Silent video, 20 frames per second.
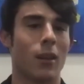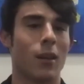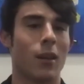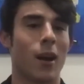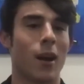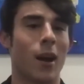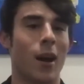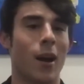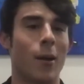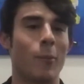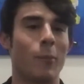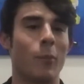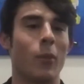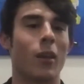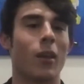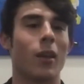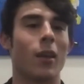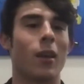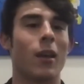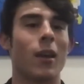Um,
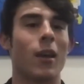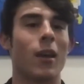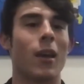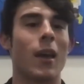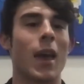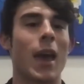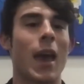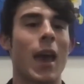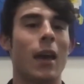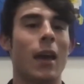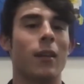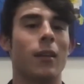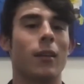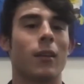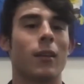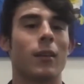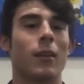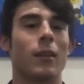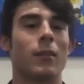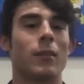and
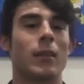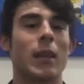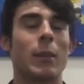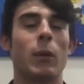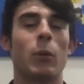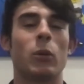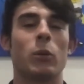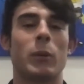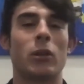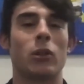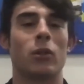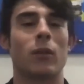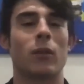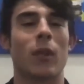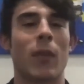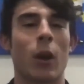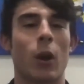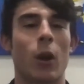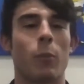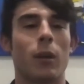same thing with speech
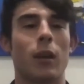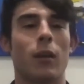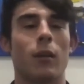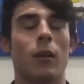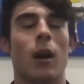therapy.